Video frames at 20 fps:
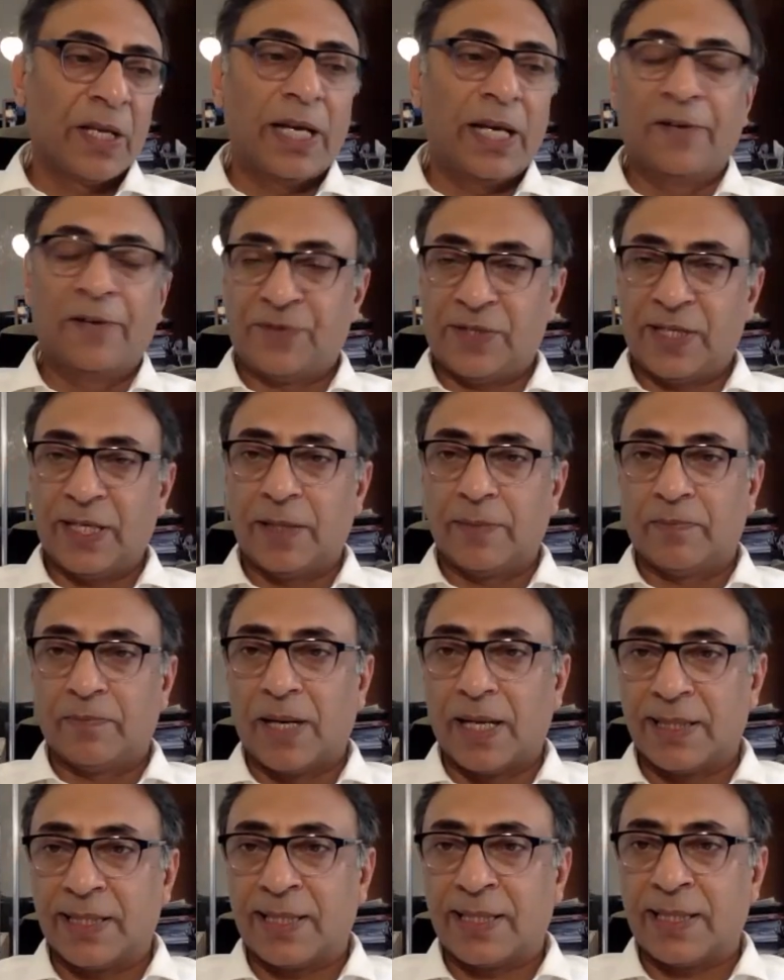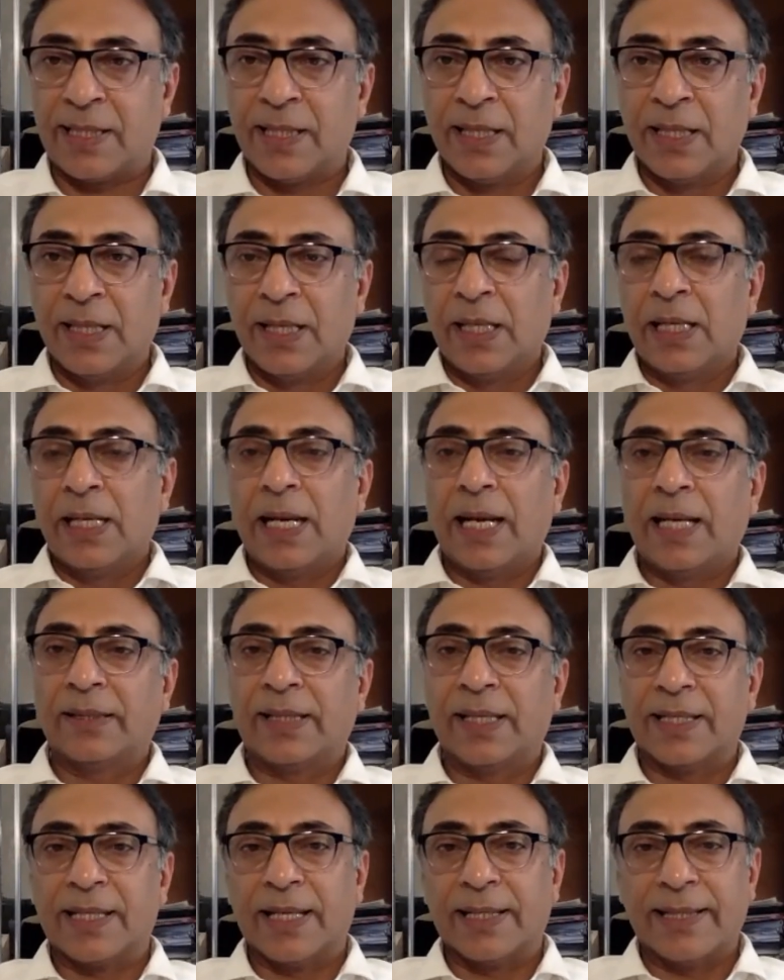ifs and buts, and
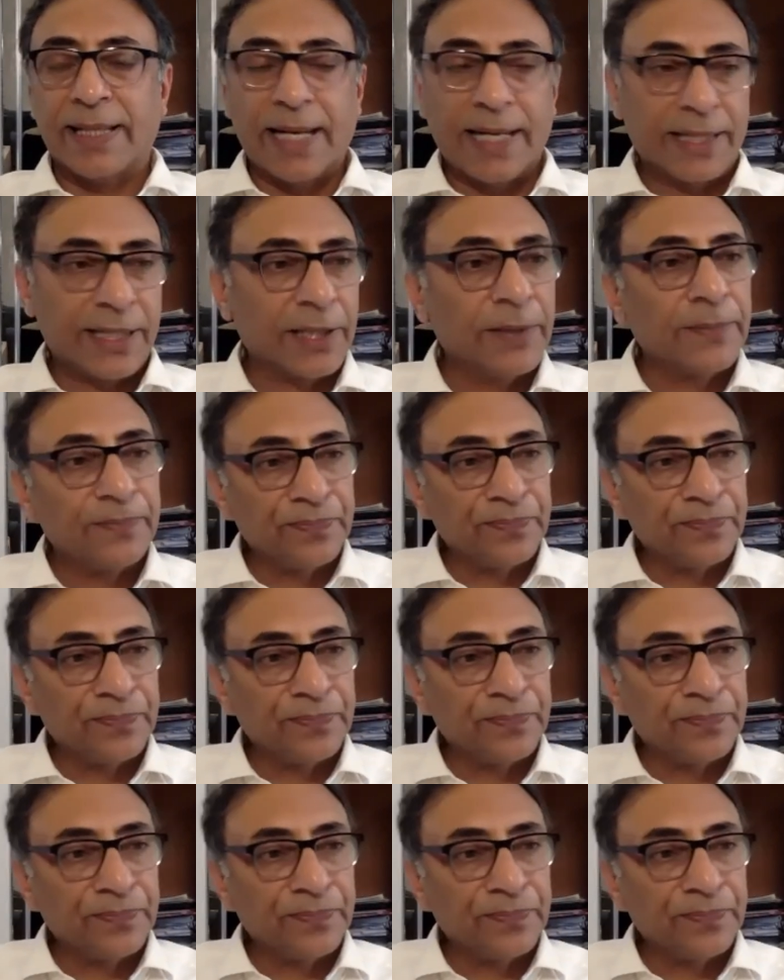things like that.